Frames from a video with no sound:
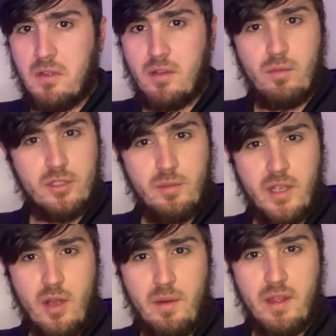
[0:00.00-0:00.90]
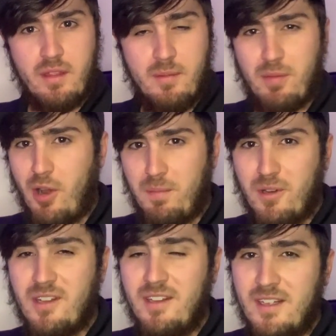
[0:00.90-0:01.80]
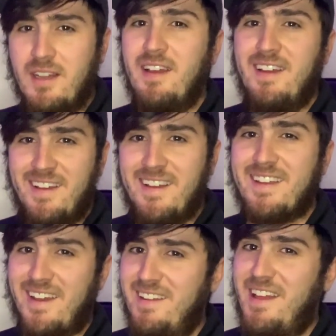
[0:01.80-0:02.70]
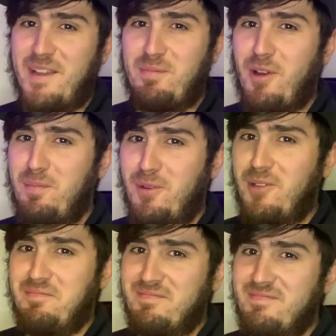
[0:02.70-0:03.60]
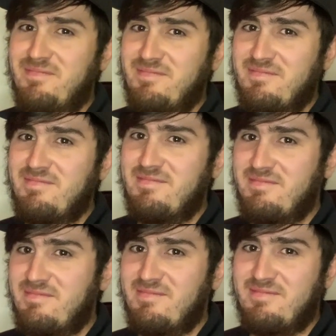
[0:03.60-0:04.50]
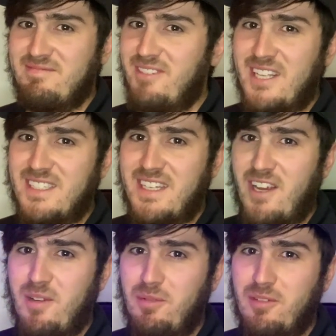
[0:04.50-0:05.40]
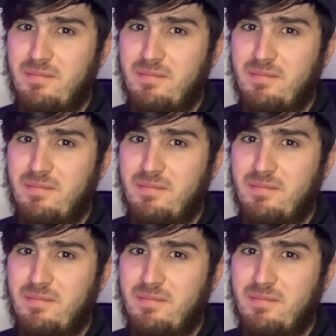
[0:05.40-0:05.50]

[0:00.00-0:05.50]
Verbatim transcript: What should we go with? Purple? Kind of like purple. Red's terrible.